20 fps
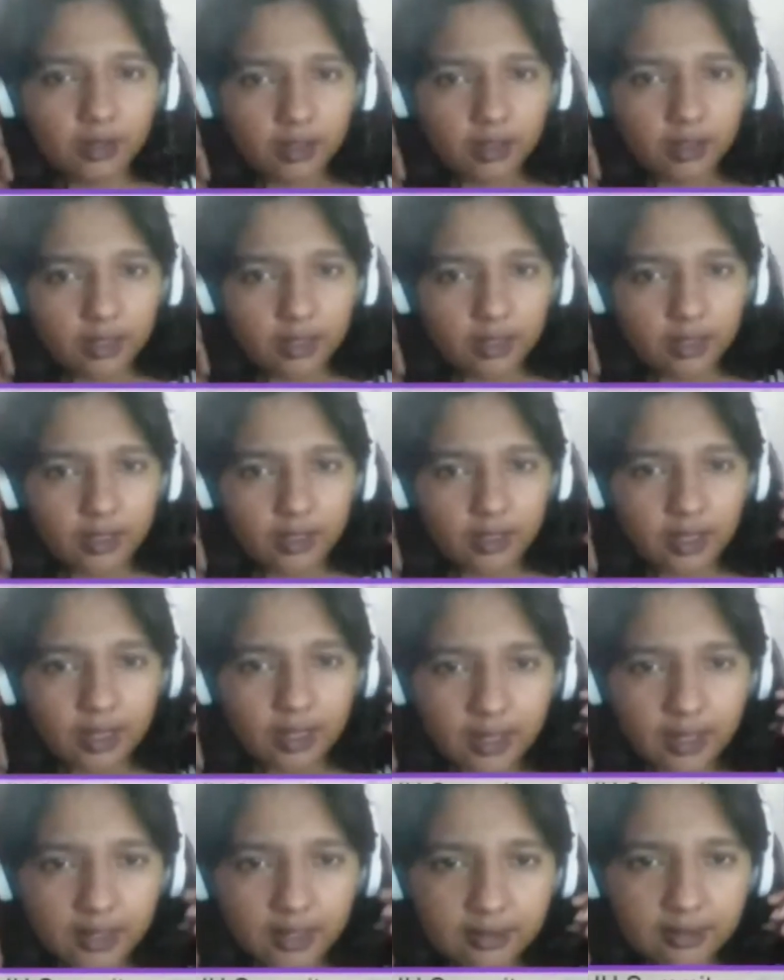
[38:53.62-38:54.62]
that's the thing. When it
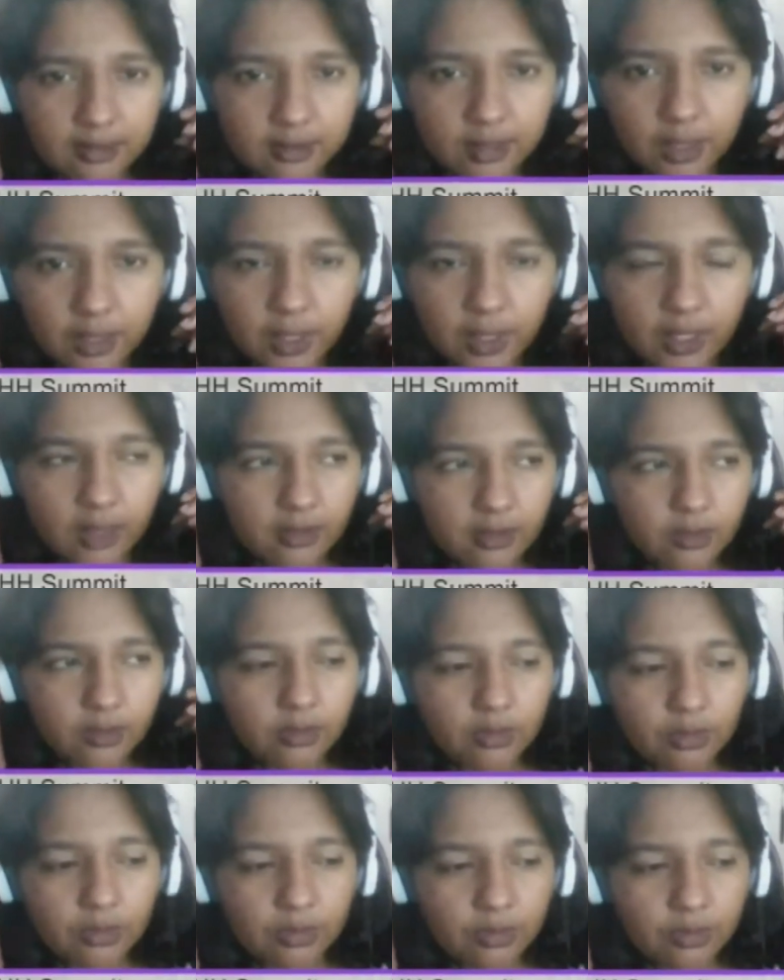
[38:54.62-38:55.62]
comes down
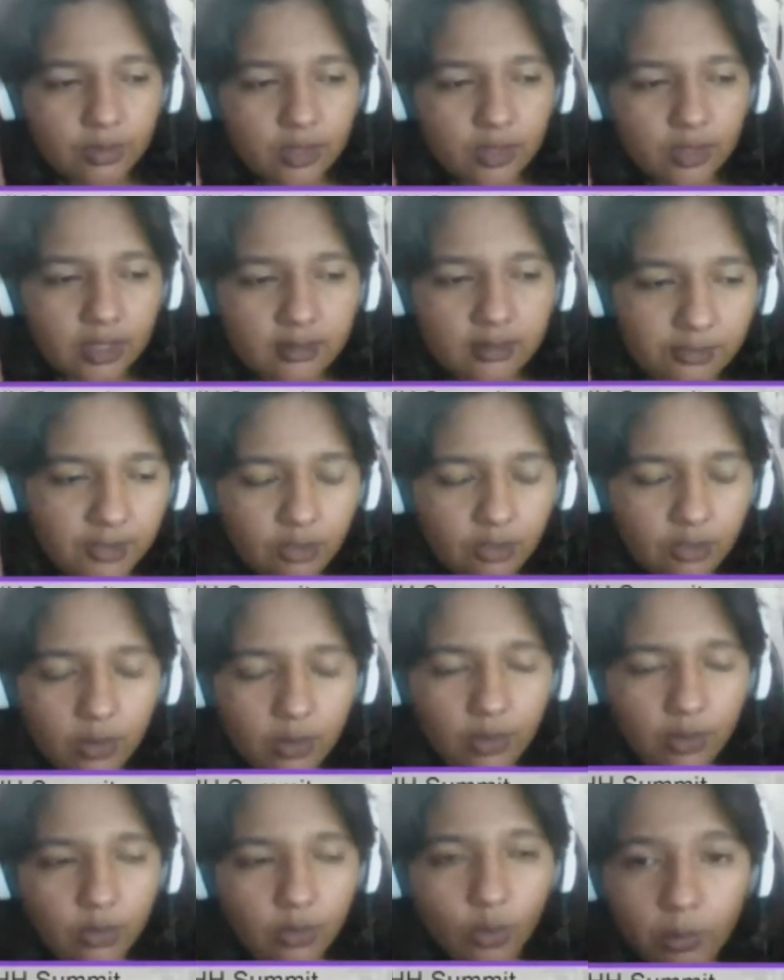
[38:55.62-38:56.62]
to these events where
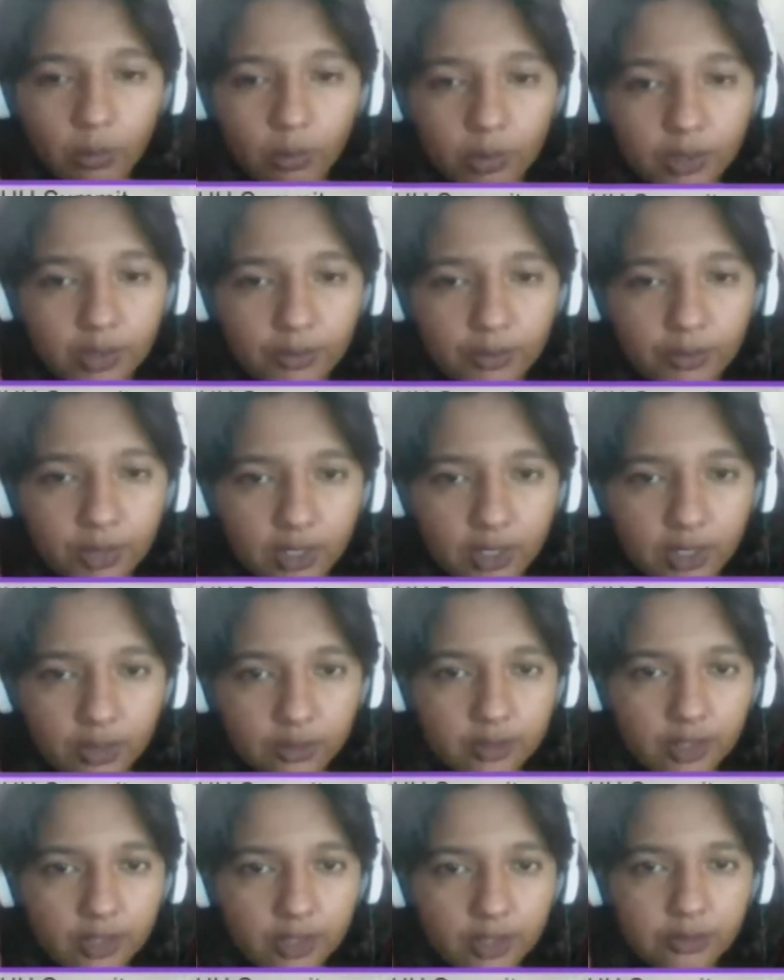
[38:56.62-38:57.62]
nobody really
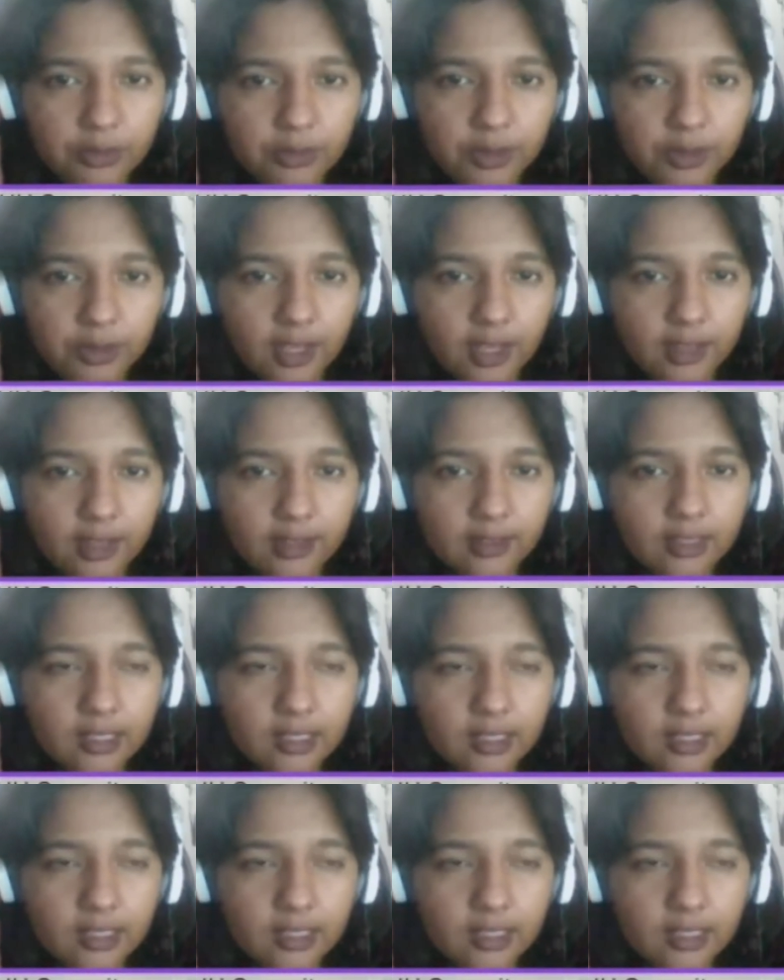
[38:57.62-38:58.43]
knows how to react,